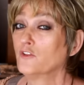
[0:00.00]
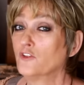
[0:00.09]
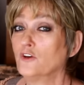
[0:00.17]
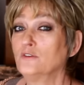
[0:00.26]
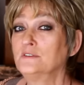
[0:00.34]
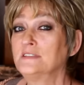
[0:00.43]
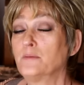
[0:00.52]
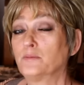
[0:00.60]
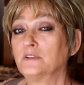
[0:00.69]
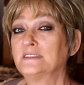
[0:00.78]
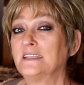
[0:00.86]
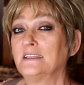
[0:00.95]
those that
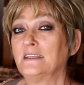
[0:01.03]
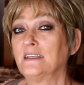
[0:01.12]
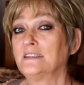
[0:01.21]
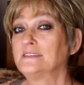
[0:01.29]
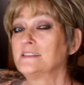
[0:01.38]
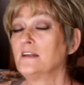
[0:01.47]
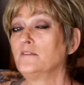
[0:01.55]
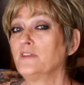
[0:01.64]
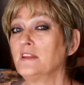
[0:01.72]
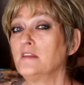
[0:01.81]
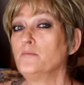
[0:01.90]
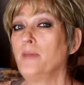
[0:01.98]
presented
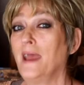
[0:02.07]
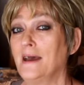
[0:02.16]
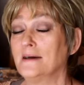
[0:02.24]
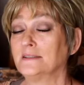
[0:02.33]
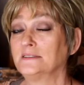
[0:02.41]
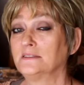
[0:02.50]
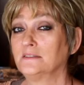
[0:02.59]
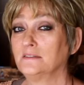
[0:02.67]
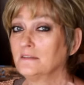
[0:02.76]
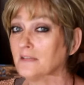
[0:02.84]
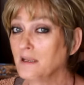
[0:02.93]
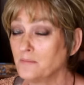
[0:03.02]
itself in the past
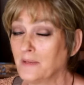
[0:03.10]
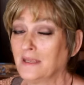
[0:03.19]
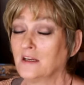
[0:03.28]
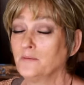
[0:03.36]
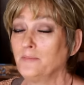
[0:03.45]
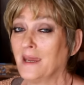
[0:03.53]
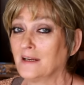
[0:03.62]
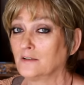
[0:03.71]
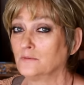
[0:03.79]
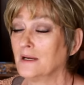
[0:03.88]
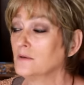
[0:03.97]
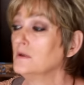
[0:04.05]
that may come back
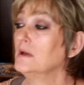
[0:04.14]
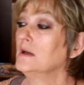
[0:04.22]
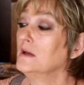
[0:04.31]
around,